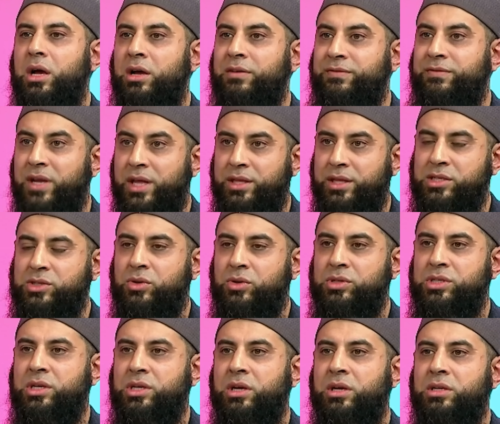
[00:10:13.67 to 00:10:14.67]
Faith
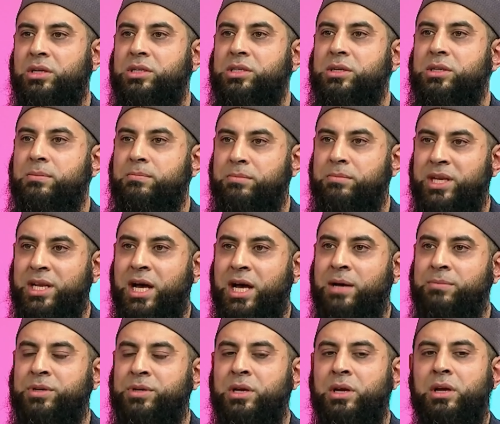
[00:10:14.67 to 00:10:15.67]
Associates,
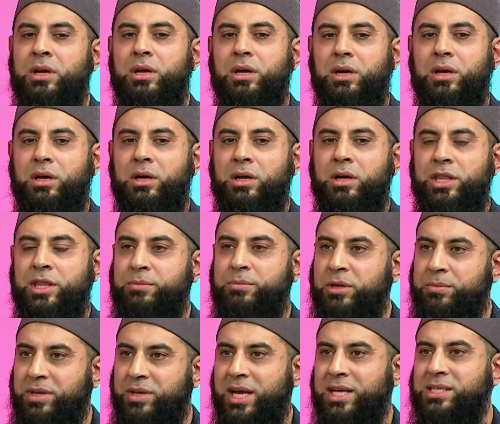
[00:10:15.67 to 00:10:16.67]
MINAB, the
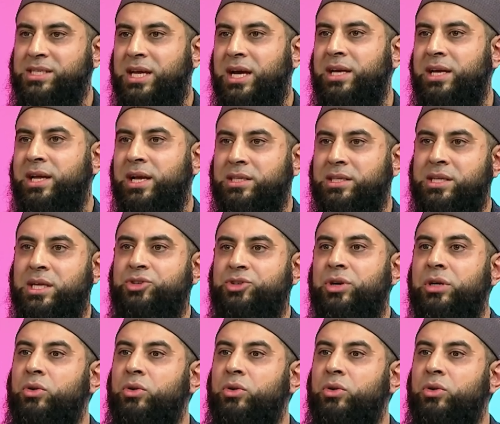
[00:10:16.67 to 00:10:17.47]
BBSI, etc.